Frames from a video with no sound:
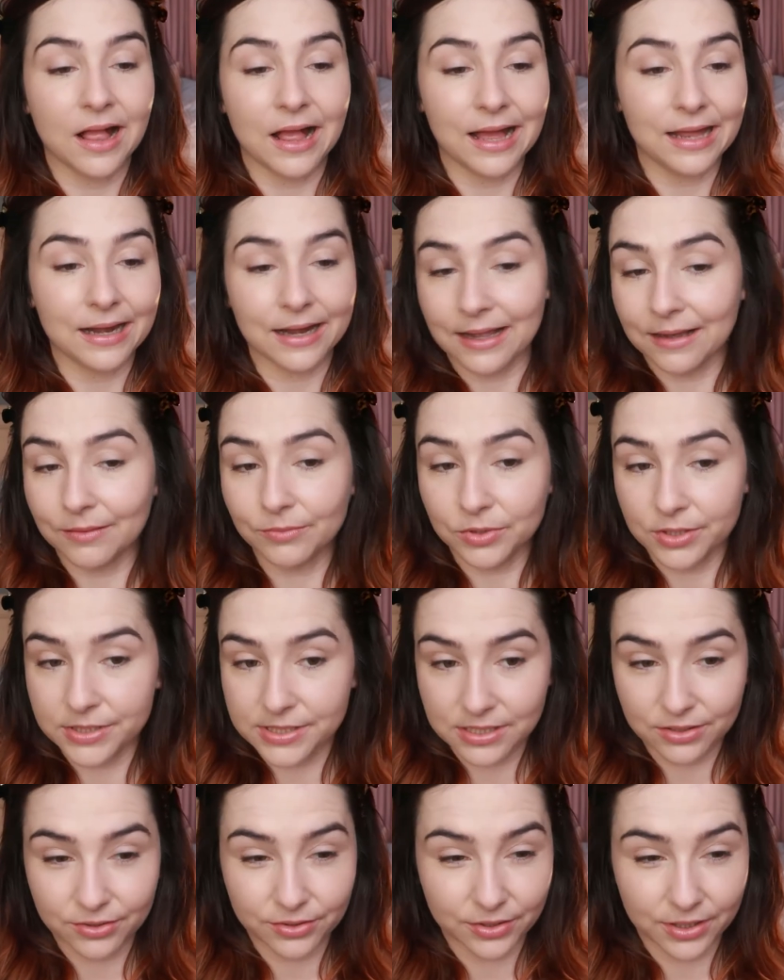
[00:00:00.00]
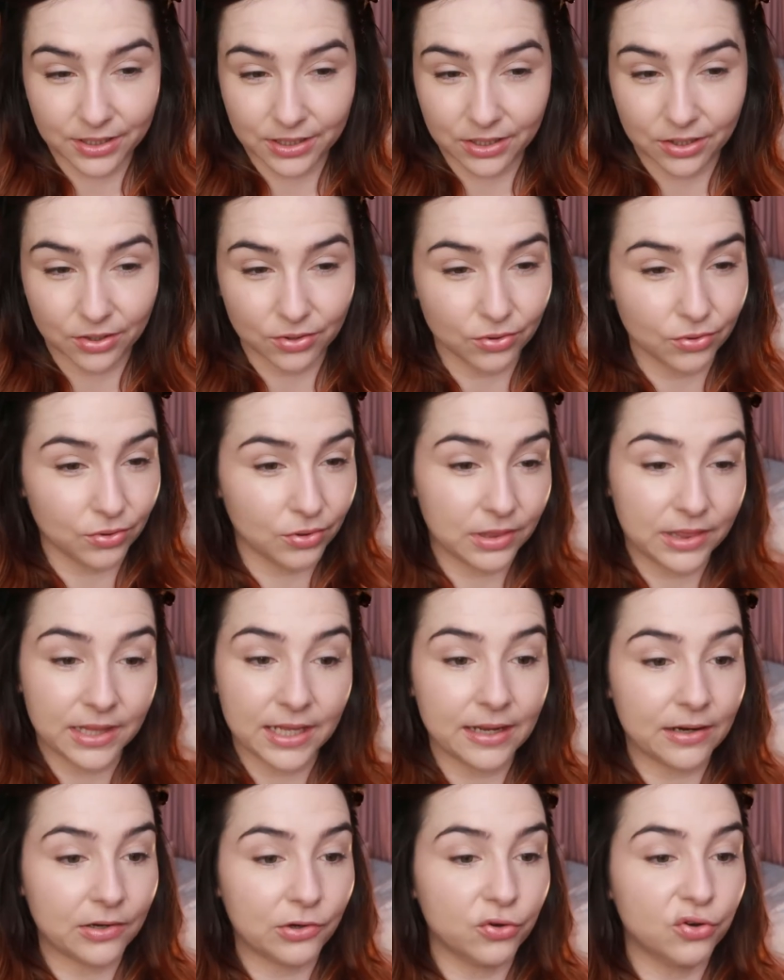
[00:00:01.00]
And I'm going to tell you right now,
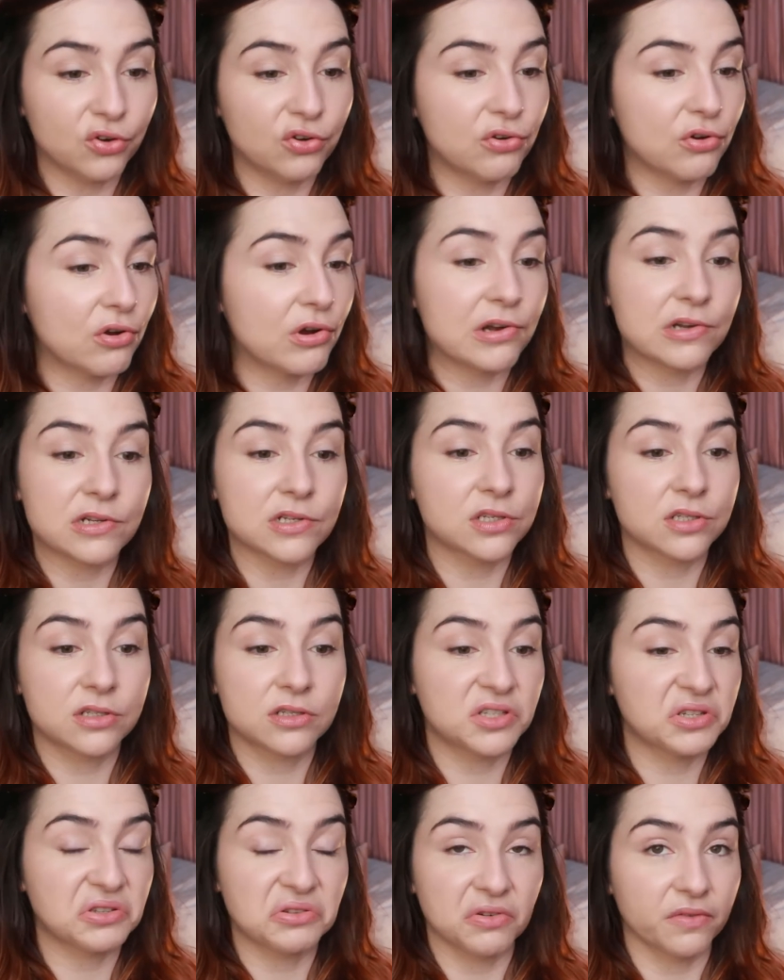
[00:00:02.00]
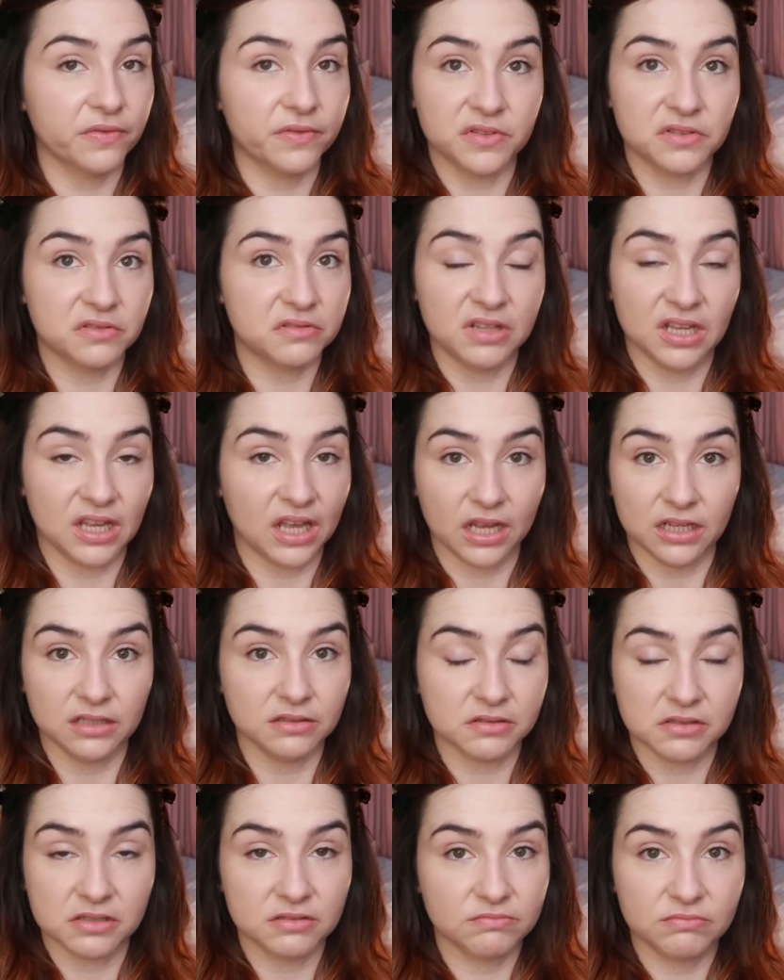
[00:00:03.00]
they are not two of the
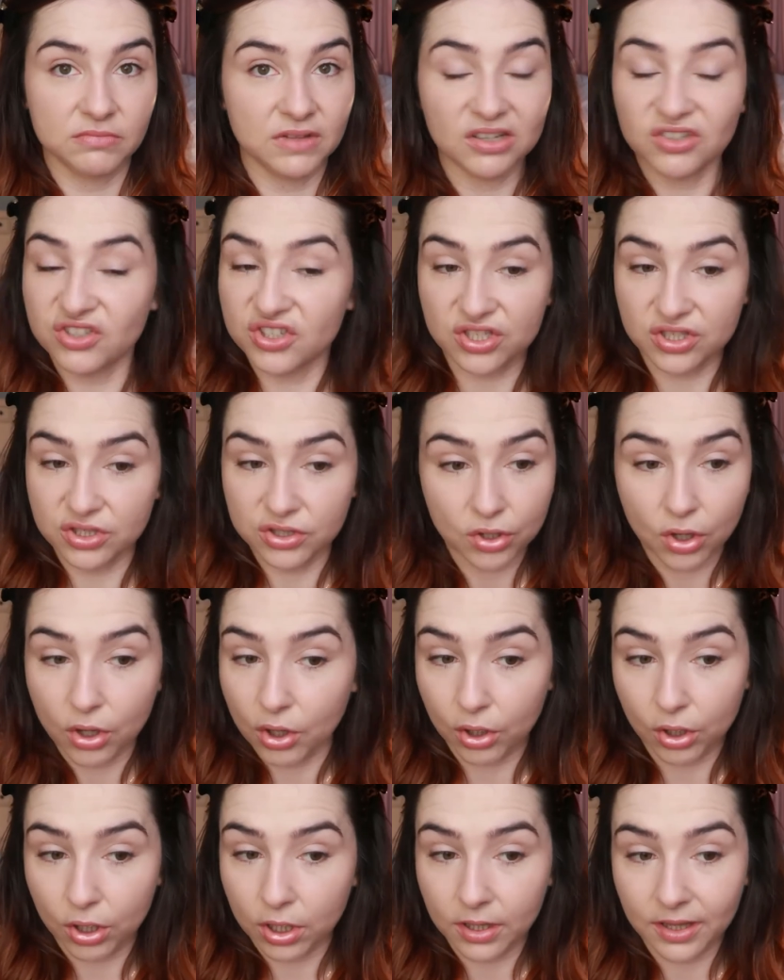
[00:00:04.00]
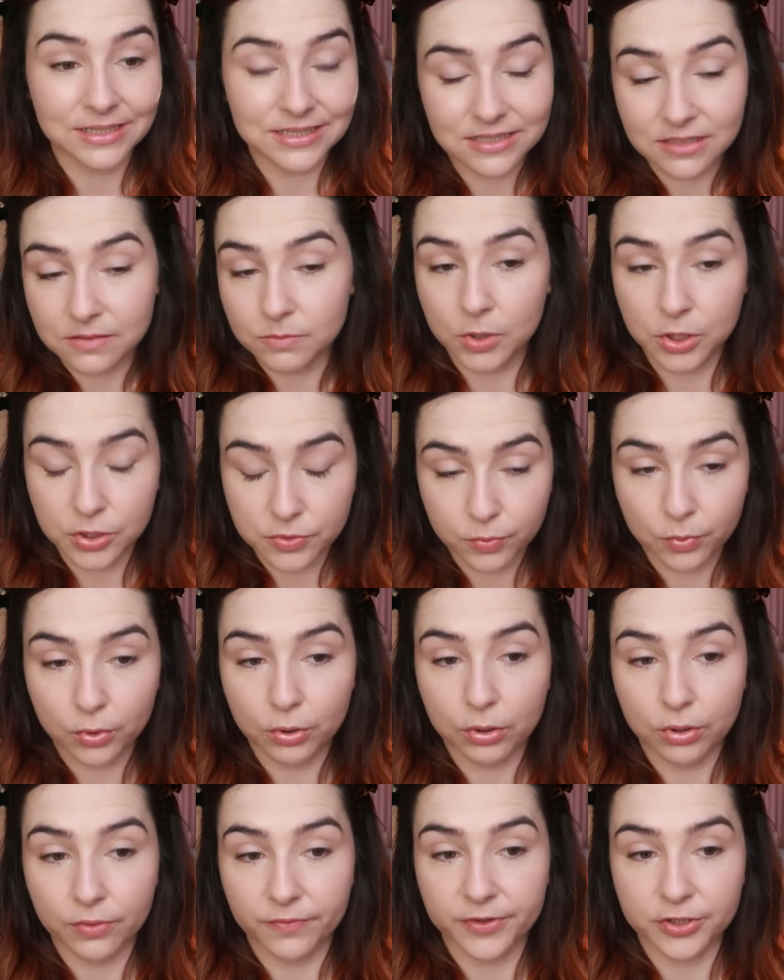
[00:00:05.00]
kind. They're just not. This is much
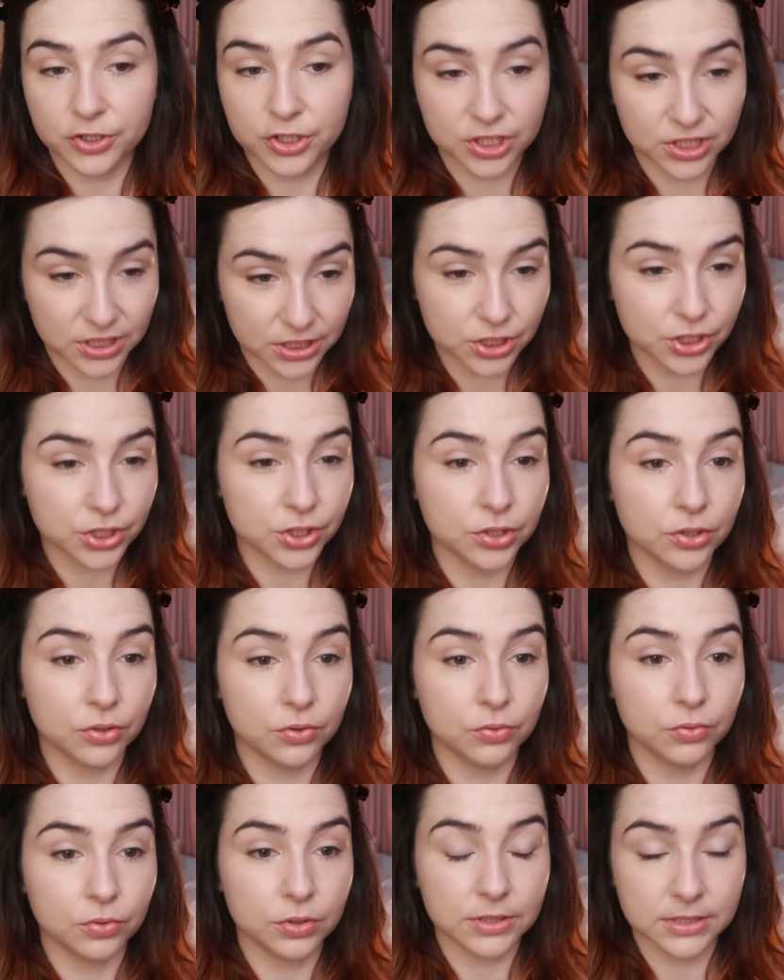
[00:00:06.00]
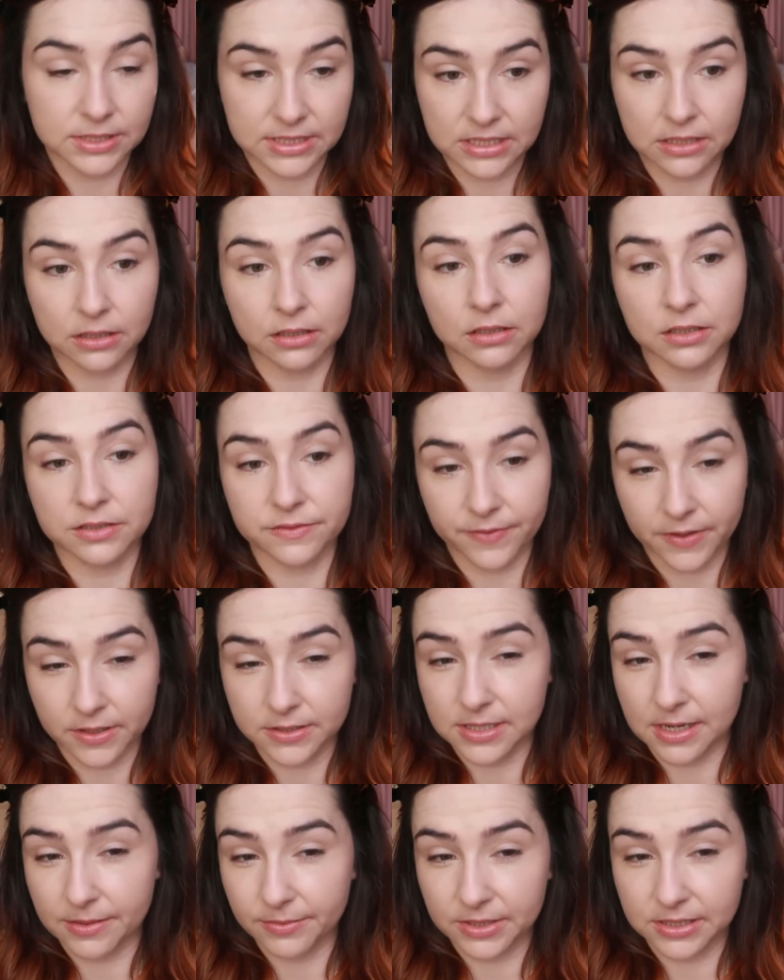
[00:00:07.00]
more of a traditional concealer as far
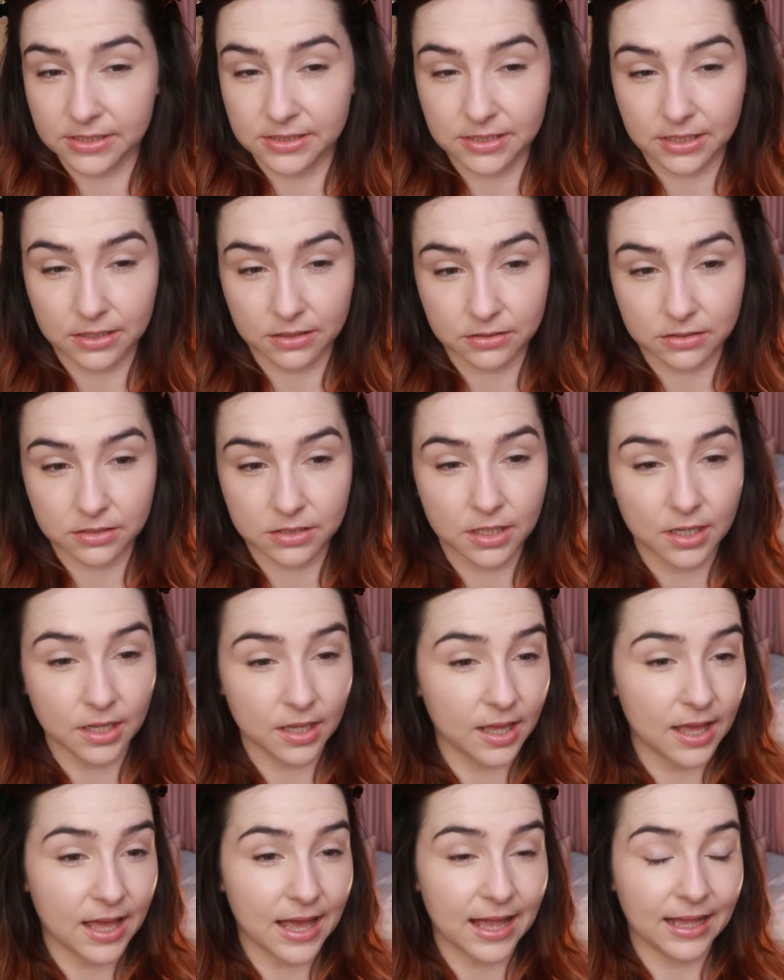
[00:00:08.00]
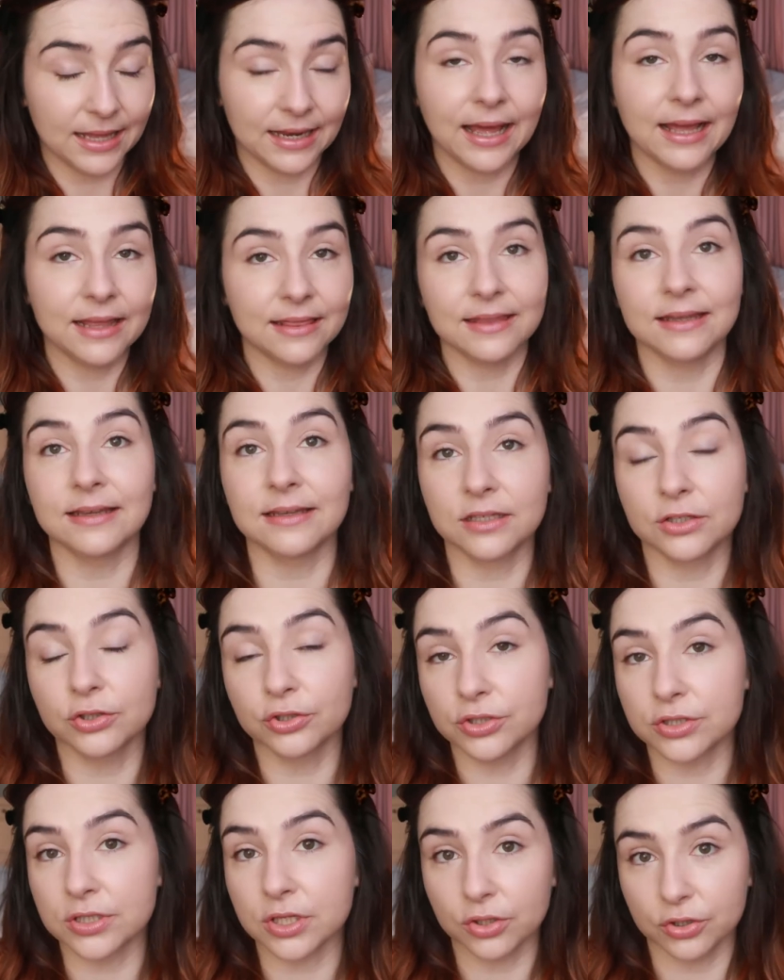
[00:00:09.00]
as I'm concerned. And I think it
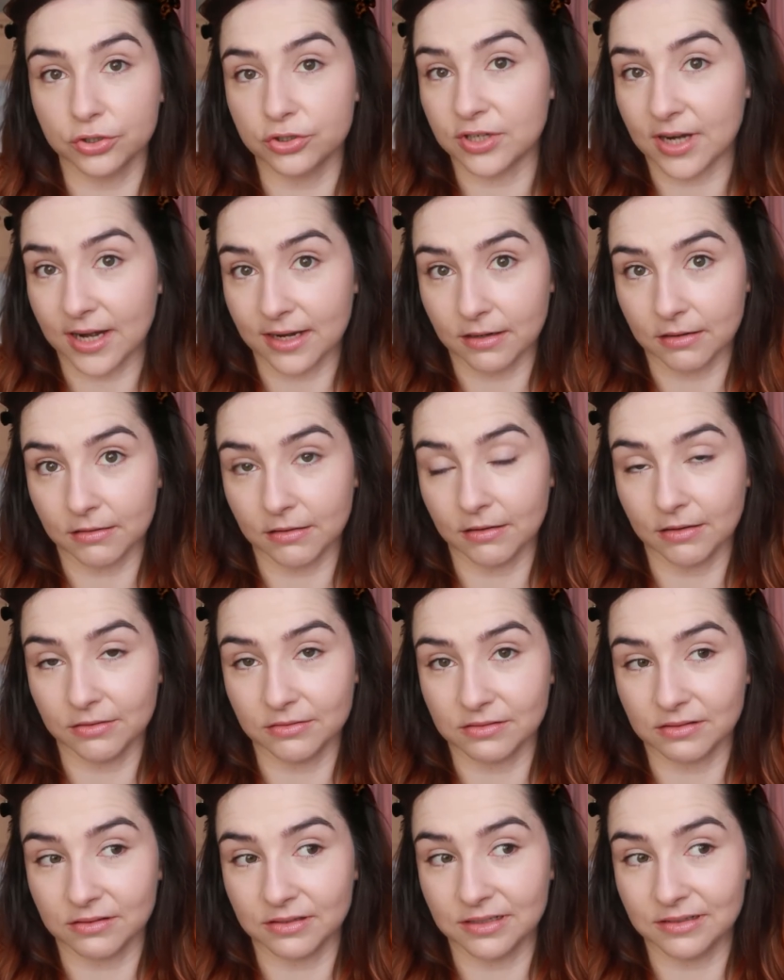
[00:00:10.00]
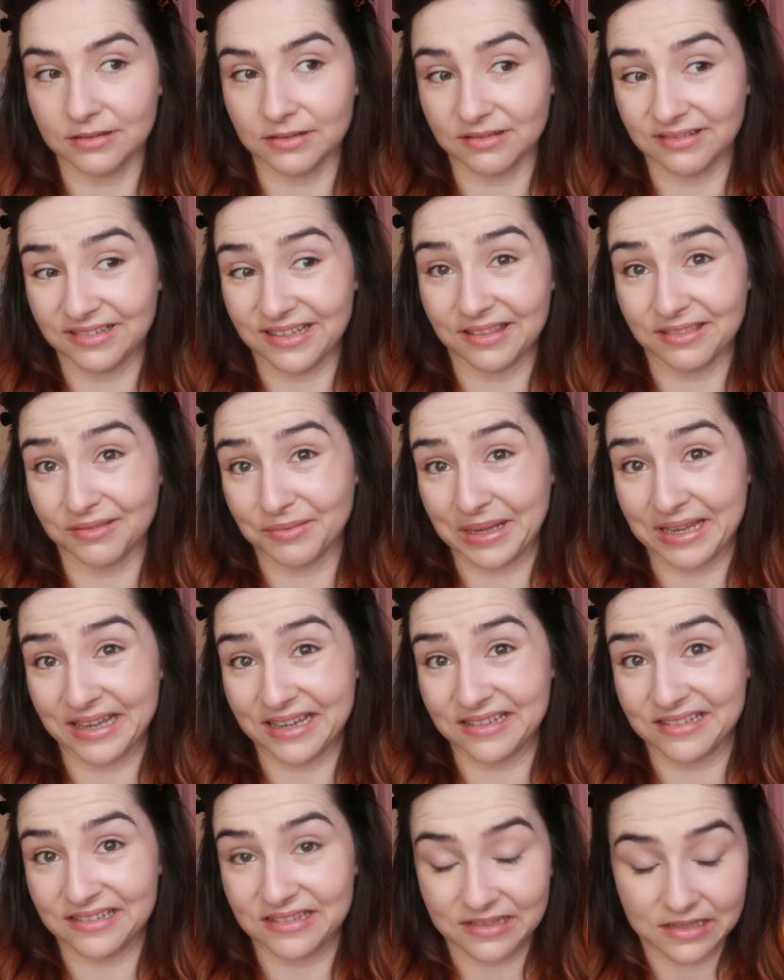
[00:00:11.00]
looks a lot drier underneath my
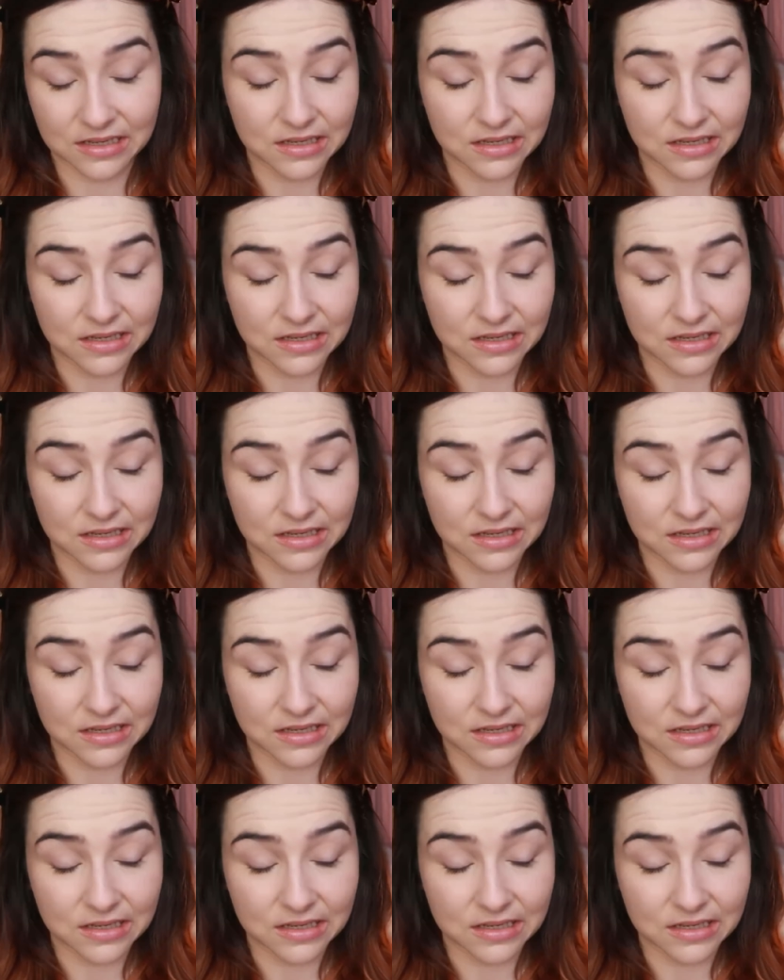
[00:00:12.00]
eyes.